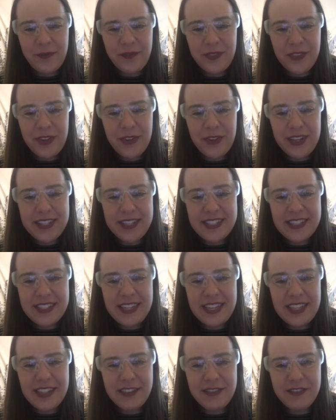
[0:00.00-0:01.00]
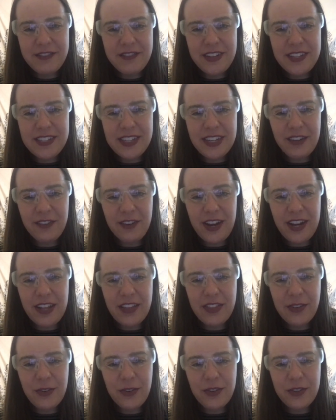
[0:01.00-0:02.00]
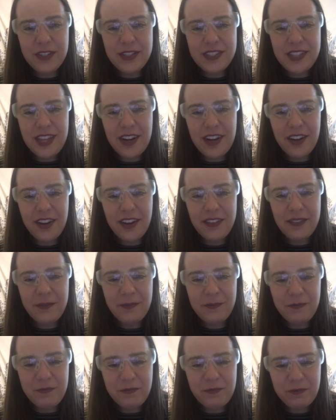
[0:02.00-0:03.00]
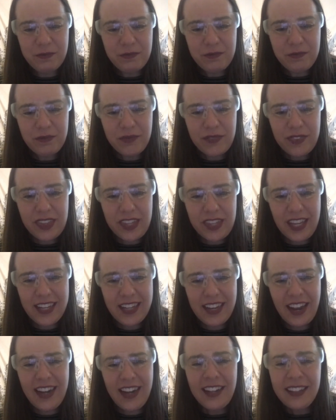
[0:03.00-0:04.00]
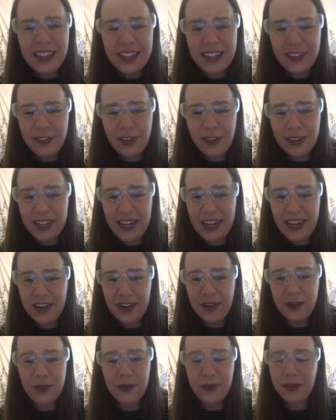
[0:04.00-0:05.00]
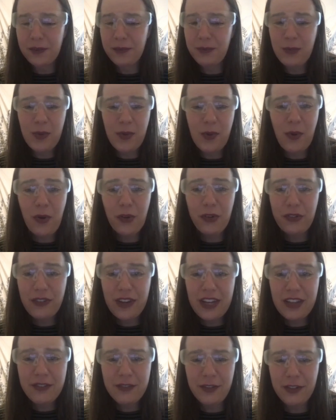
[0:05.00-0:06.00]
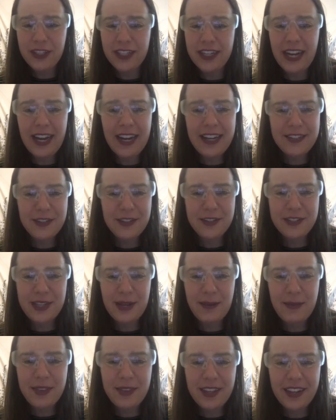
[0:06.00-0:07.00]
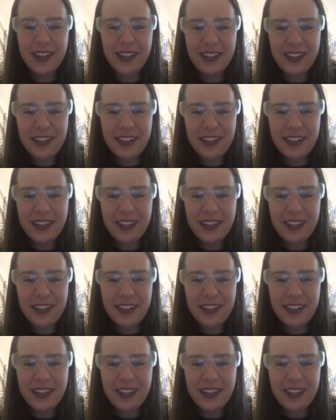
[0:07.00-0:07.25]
You can see them fizzing right through the center, kind of like a volcano or Old Faithful, a geyser, something.